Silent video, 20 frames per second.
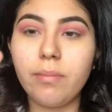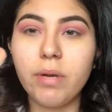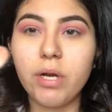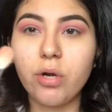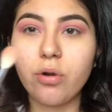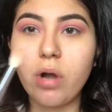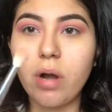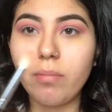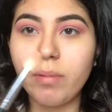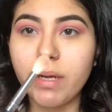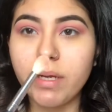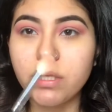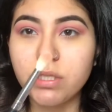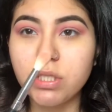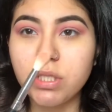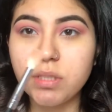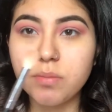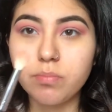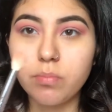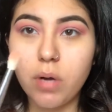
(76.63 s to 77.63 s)
I'm gonna grab like a
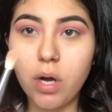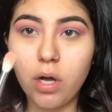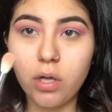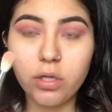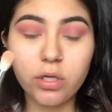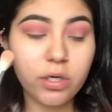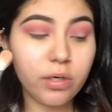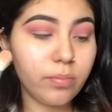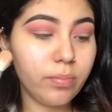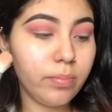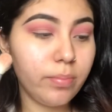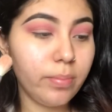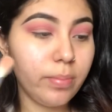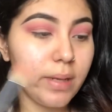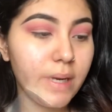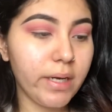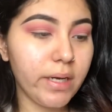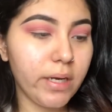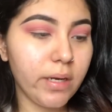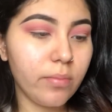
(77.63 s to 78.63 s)
smaller
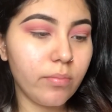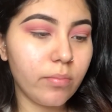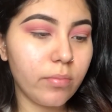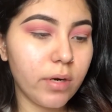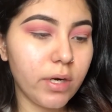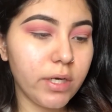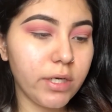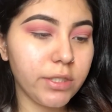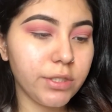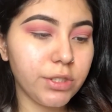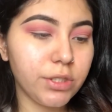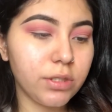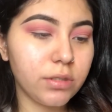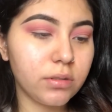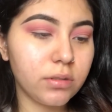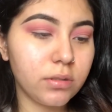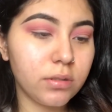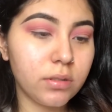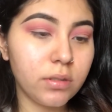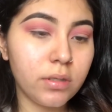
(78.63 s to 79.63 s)
blending brush.
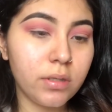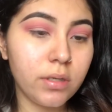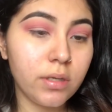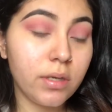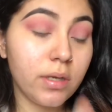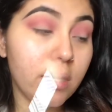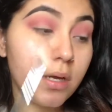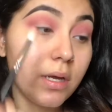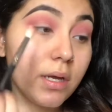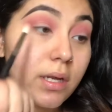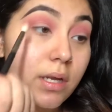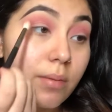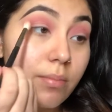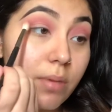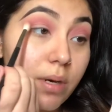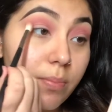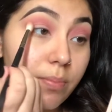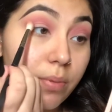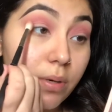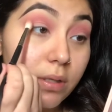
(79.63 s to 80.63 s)
I'm
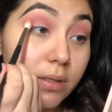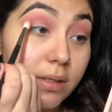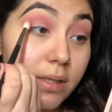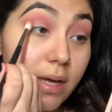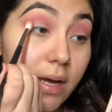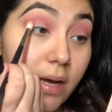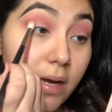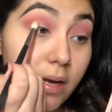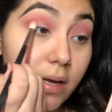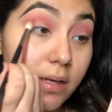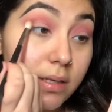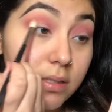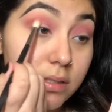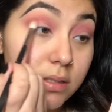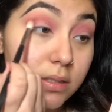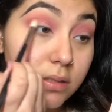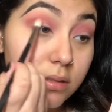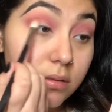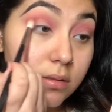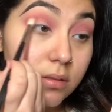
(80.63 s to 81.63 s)
gonna put that
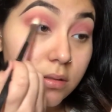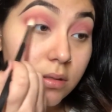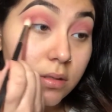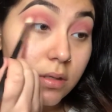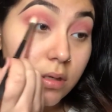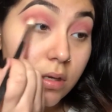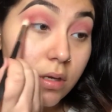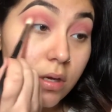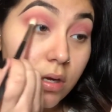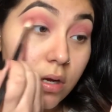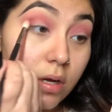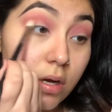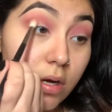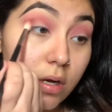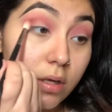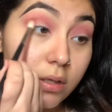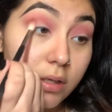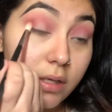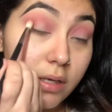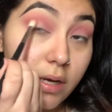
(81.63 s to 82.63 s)

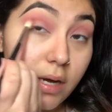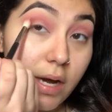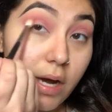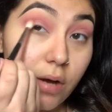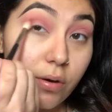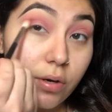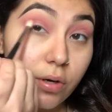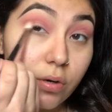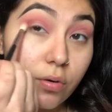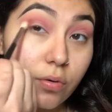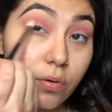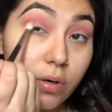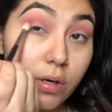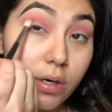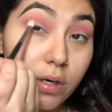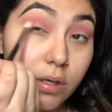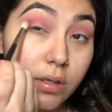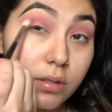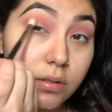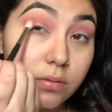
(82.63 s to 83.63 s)
on the outer
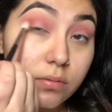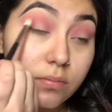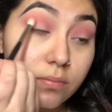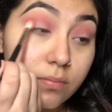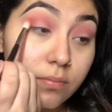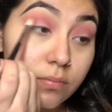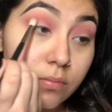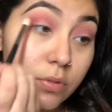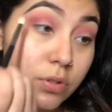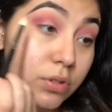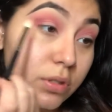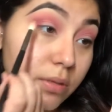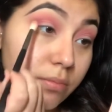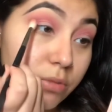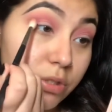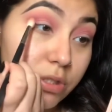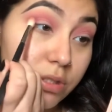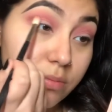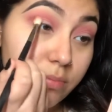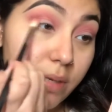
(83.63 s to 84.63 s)
corner. So
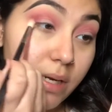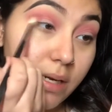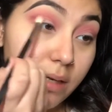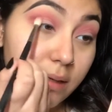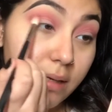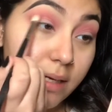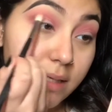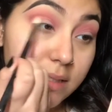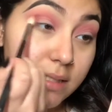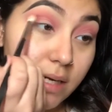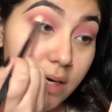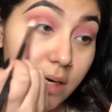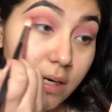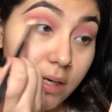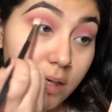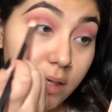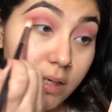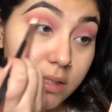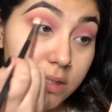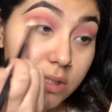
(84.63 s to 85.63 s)
I'm just making like
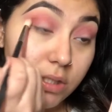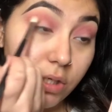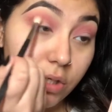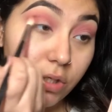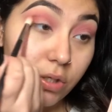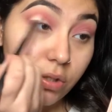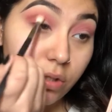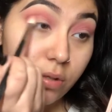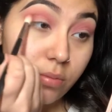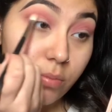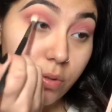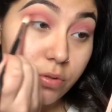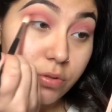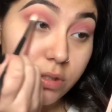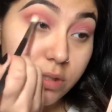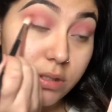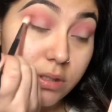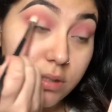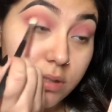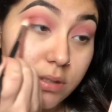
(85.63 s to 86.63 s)
tiny circular
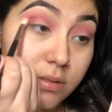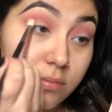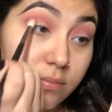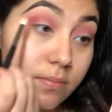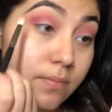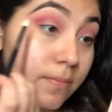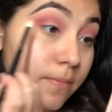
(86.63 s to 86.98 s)
motions.